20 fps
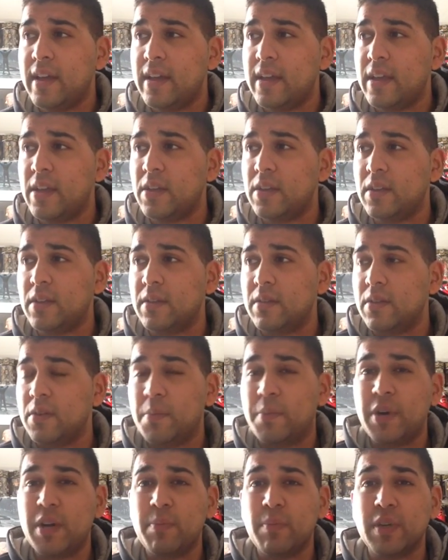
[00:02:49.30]
and you
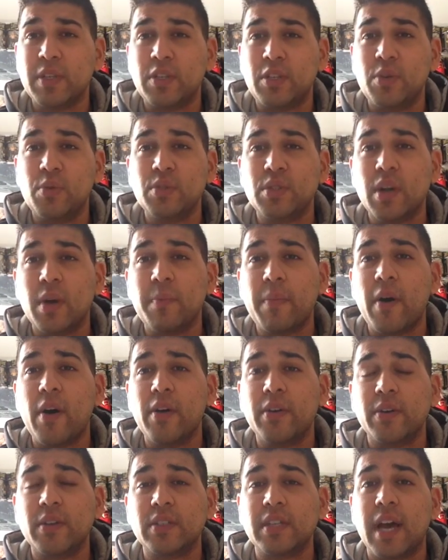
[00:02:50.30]
pretty much use up
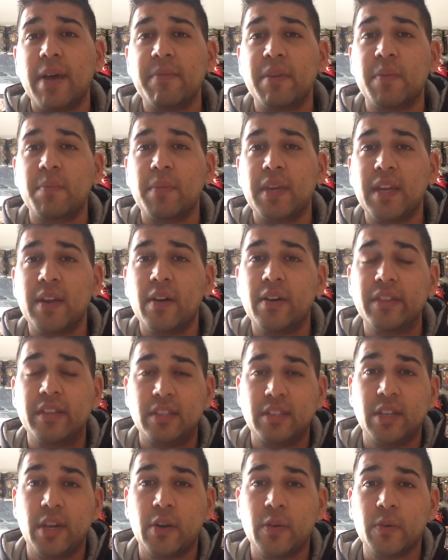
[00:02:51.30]
all your time to meet all the
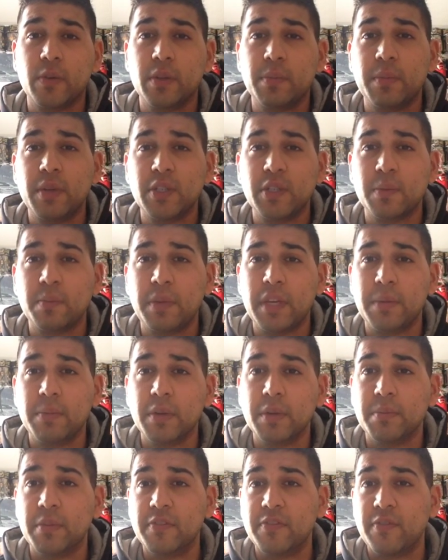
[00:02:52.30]
general admission
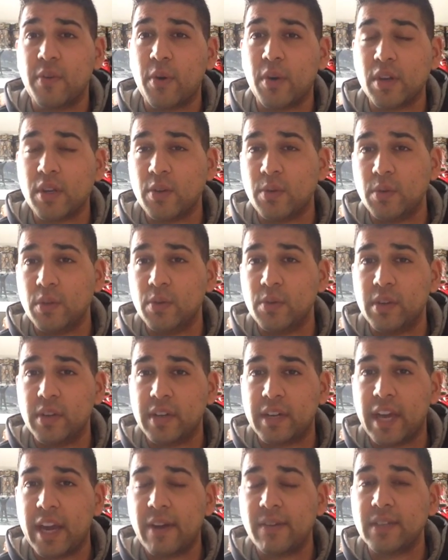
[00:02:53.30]
people before you do your
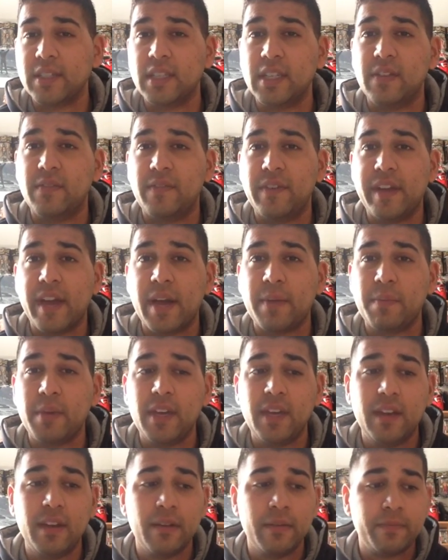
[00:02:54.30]
guaranteed
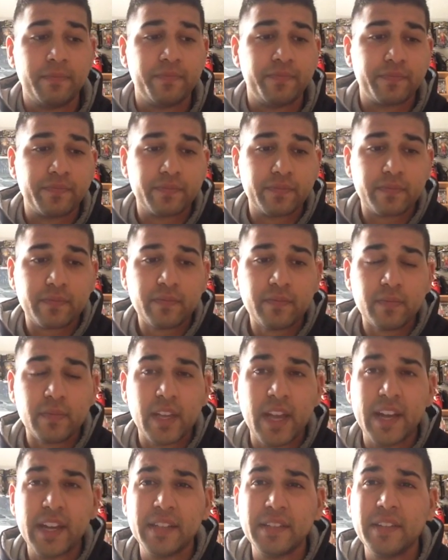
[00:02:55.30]
VIP.
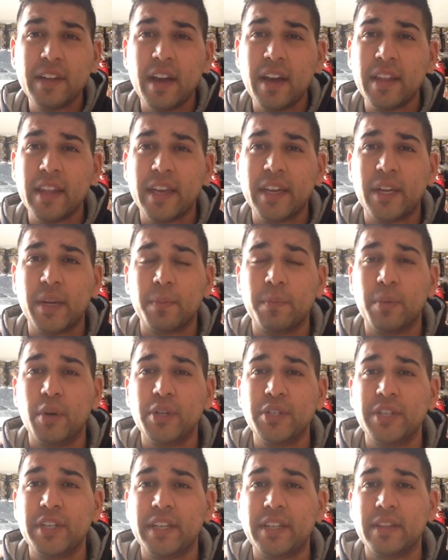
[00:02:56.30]
And it's not like you're
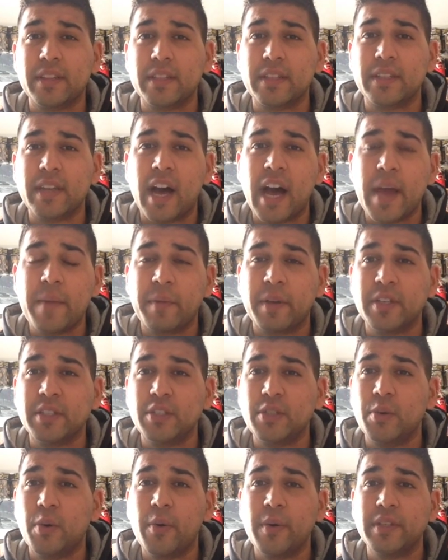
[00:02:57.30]
pushing time,
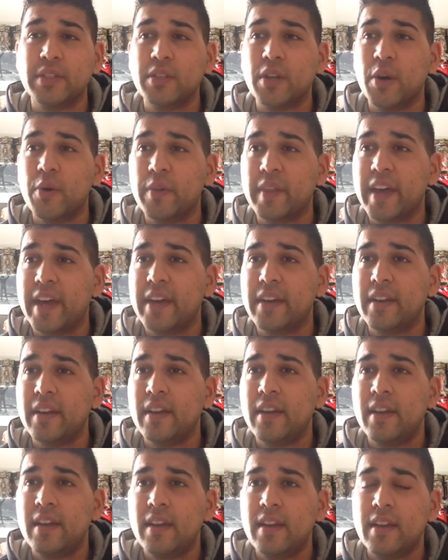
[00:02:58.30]
because you always know that,
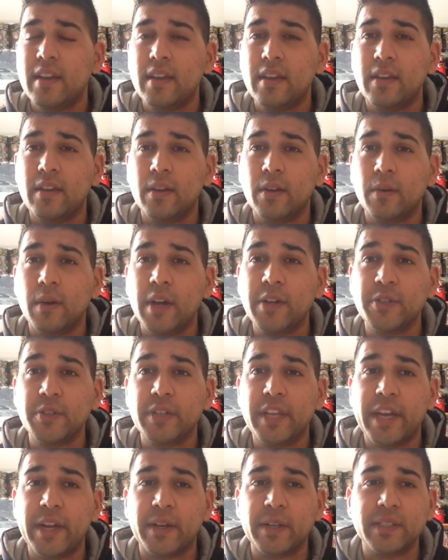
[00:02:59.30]
you know,
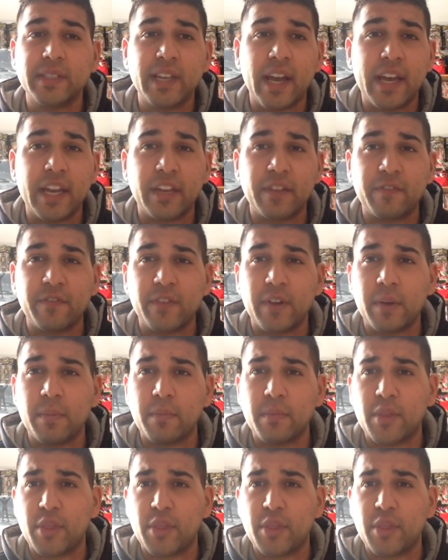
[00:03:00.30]
Undertaker's signing from